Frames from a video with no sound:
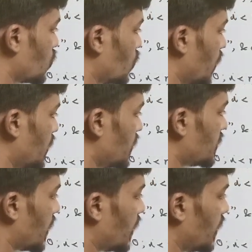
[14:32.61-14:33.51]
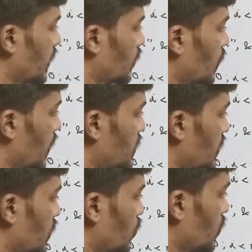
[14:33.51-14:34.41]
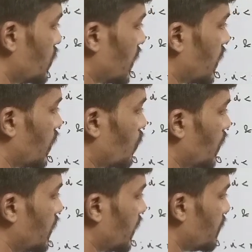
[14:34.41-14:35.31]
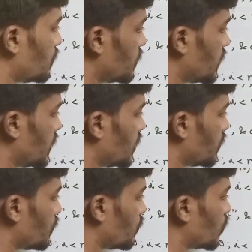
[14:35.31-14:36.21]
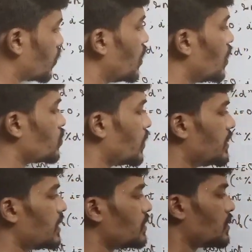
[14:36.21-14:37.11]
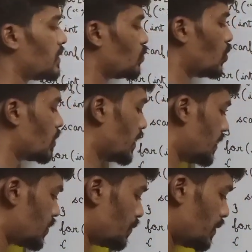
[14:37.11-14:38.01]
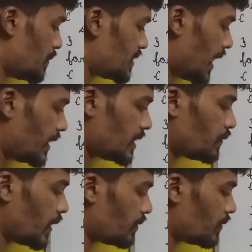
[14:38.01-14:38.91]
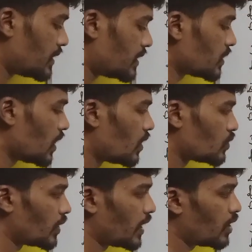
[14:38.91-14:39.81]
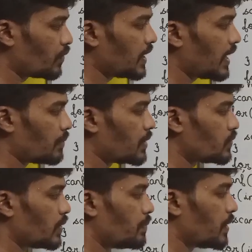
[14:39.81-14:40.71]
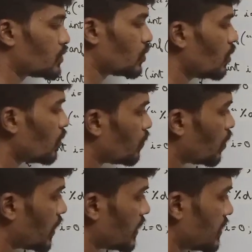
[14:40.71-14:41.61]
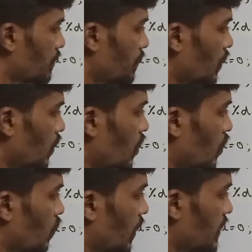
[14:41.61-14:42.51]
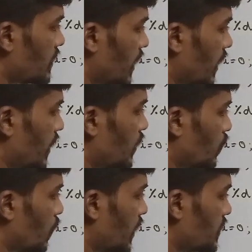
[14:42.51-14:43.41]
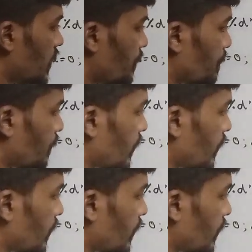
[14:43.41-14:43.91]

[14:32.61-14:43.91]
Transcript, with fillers: So 1 is occurring twice and 2 is occurring 1 time, 3, 4. So in this, no condition will be satisfying with this. So none of the elements will be so. For example, 1 is occurring twice,